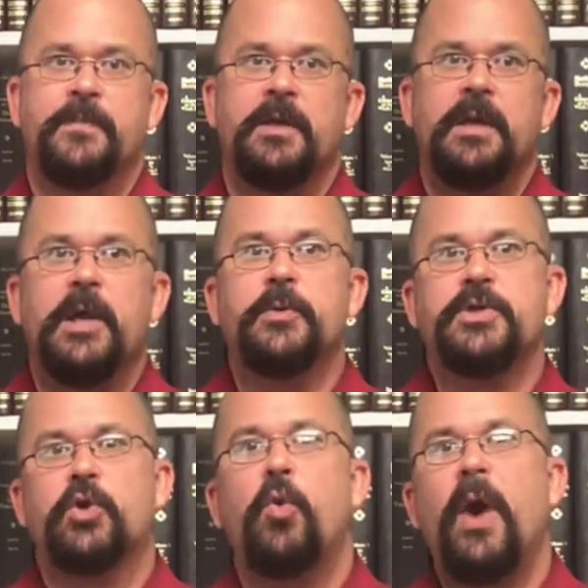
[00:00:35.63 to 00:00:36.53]
It was
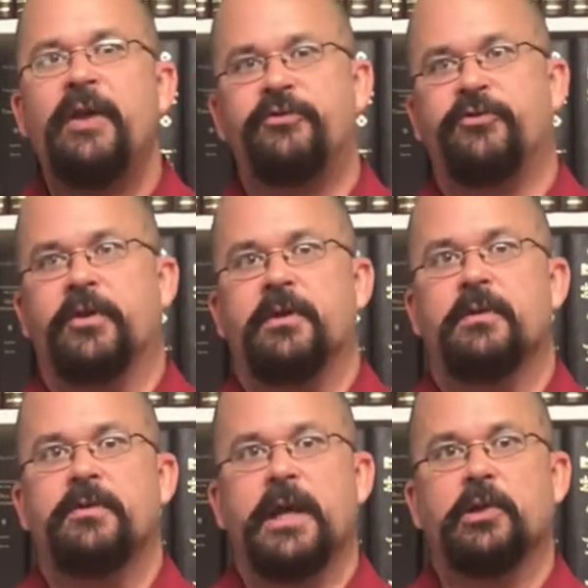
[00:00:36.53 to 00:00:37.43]
a question
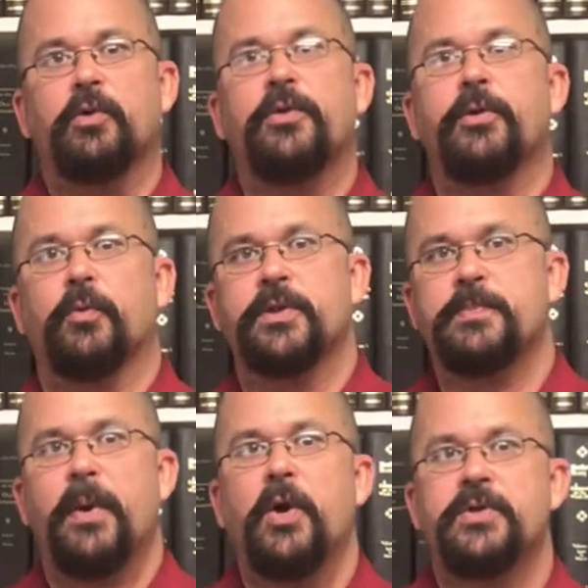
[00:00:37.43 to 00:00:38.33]
that Luther was
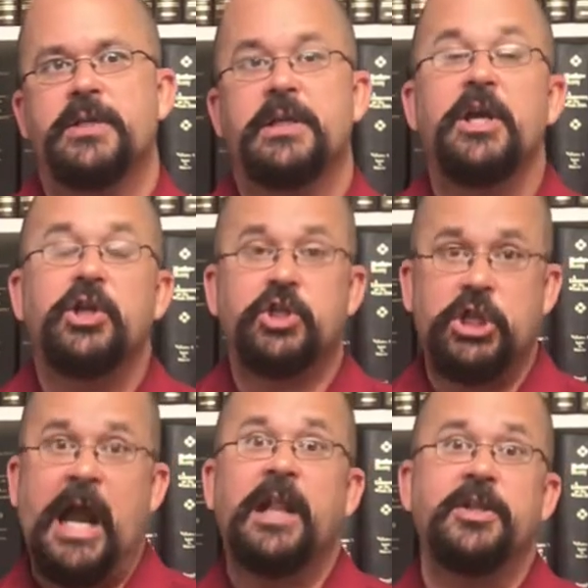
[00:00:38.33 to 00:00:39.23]
posing,
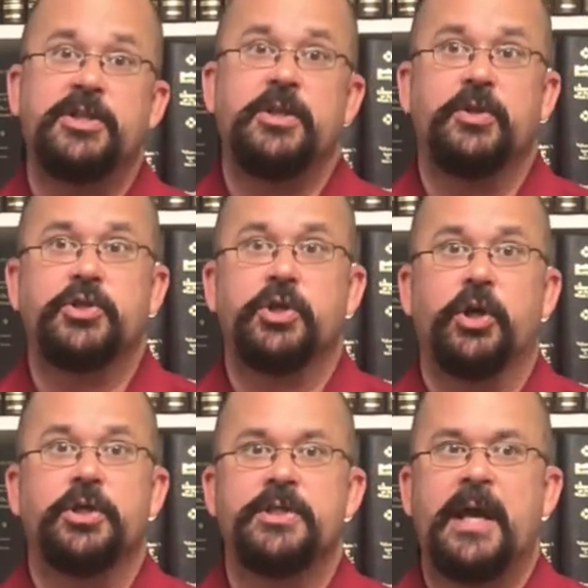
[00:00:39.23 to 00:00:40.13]
challenging the
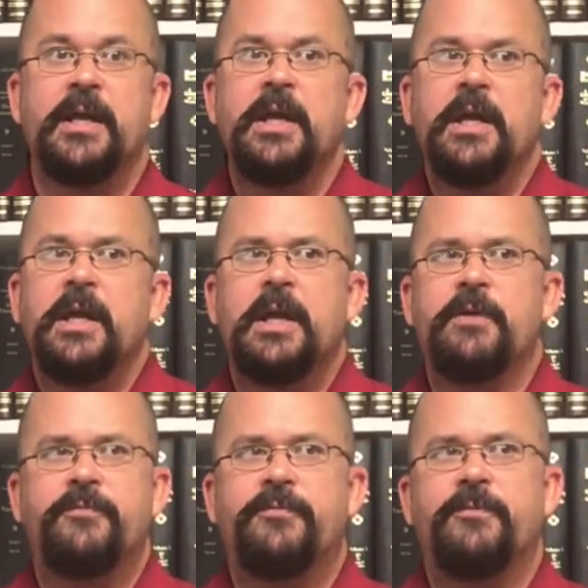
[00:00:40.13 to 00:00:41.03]
church that
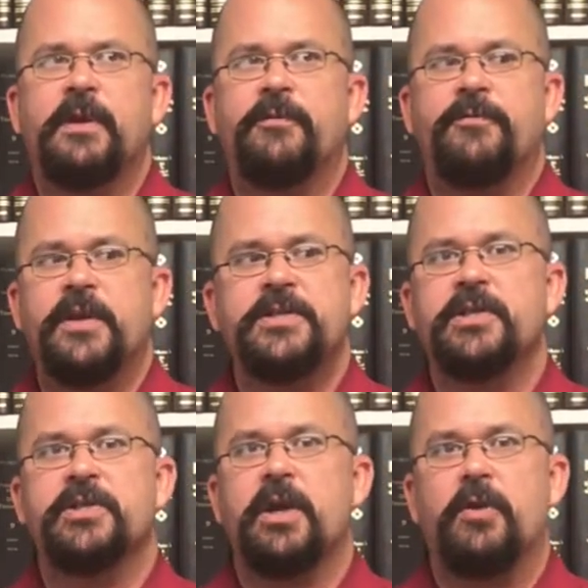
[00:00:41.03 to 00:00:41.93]
if if this
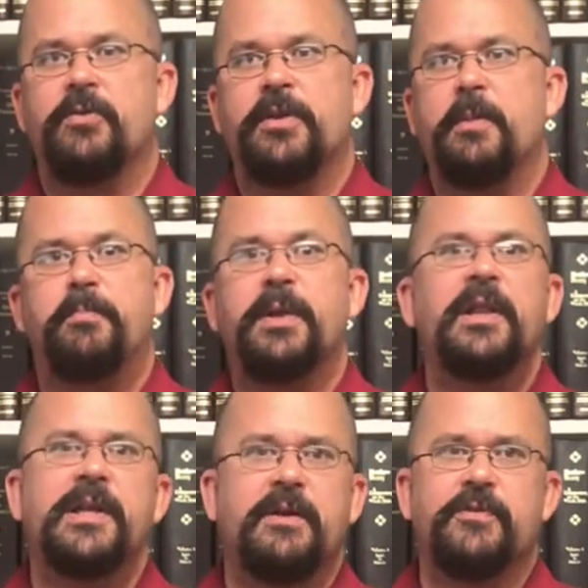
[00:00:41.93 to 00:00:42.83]
is the
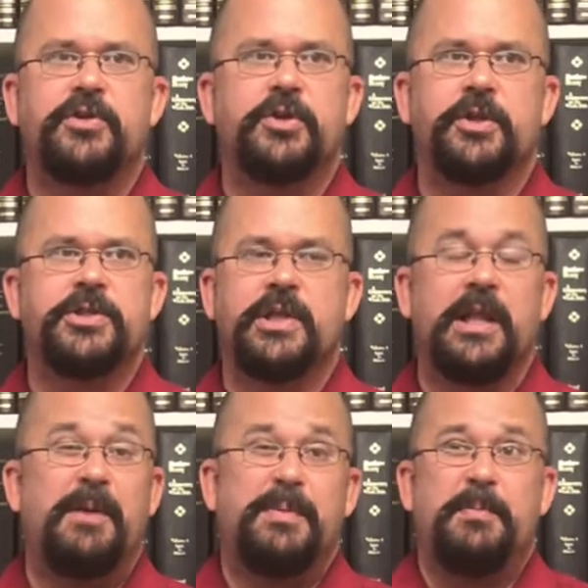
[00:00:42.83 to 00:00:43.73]
ability of the church to
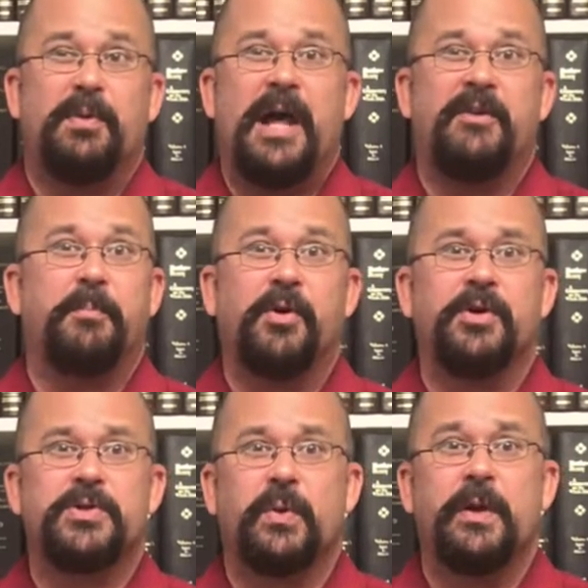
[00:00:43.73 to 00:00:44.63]
let people out of
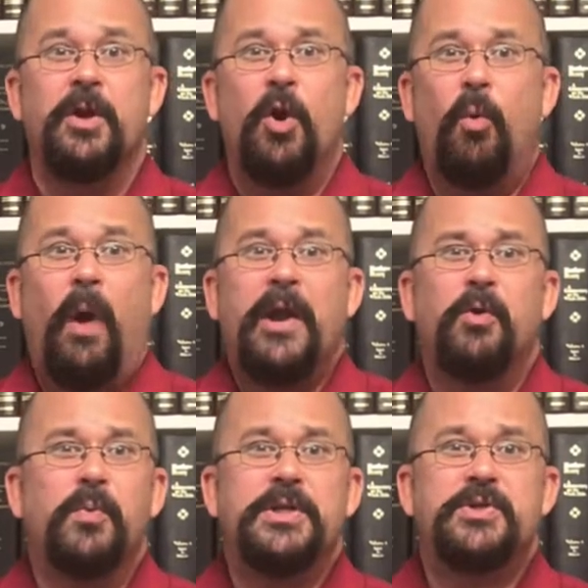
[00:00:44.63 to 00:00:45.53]
purgatory, why
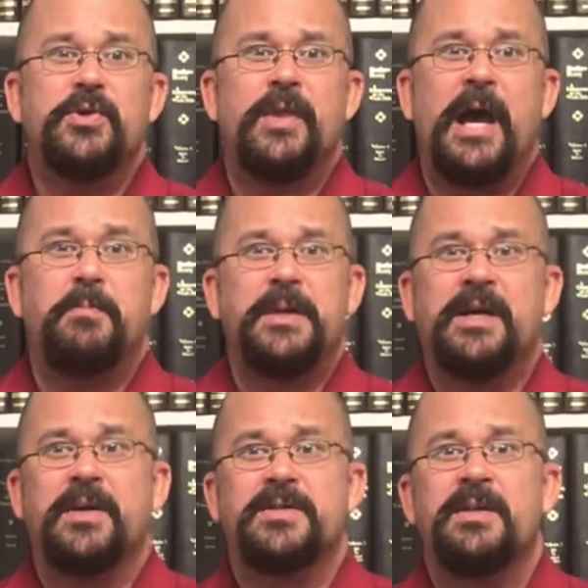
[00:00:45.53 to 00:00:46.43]
don't we do that
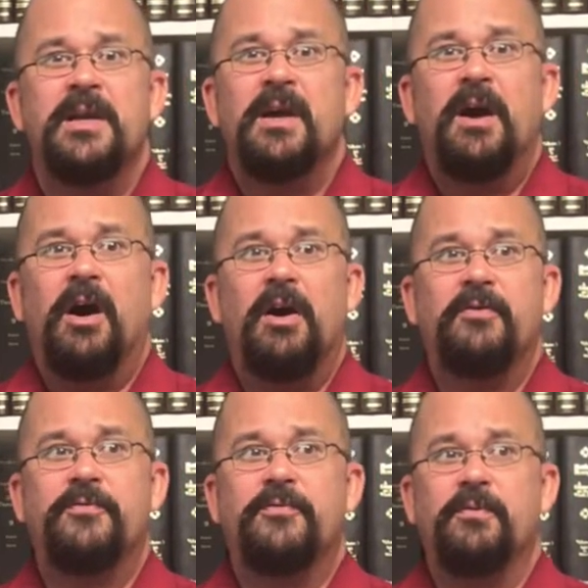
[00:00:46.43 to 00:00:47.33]
because
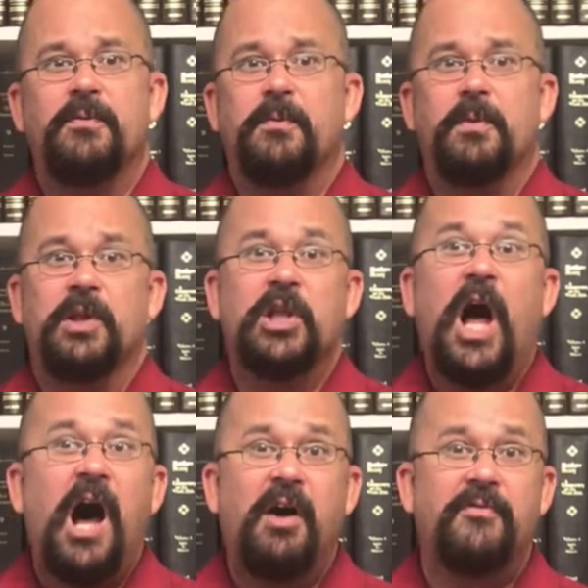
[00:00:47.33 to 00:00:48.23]
of
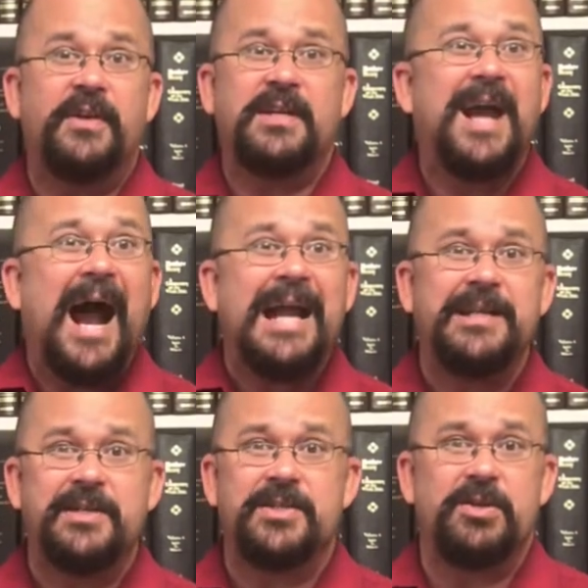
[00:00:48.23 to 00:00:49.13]
love and
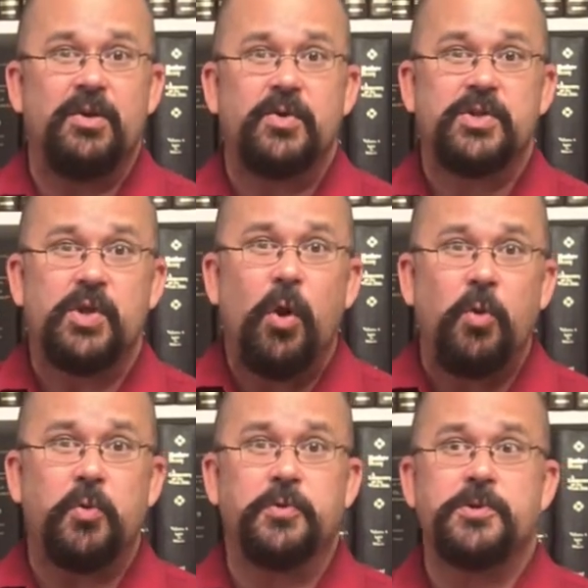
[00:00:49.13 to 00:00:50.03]
kindness to those
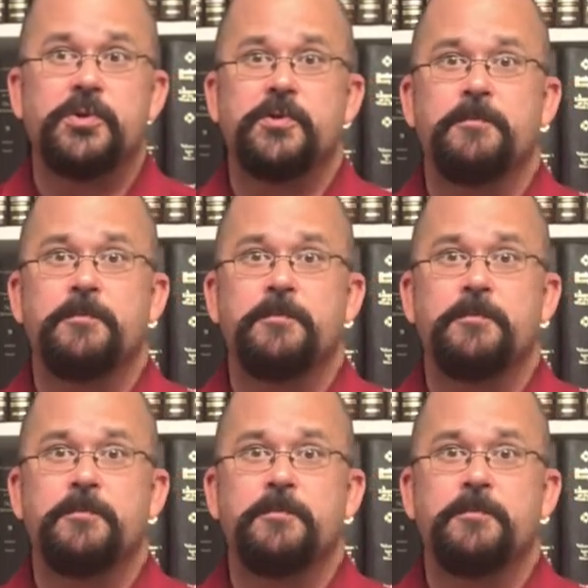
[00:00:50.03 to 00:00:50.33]
souls?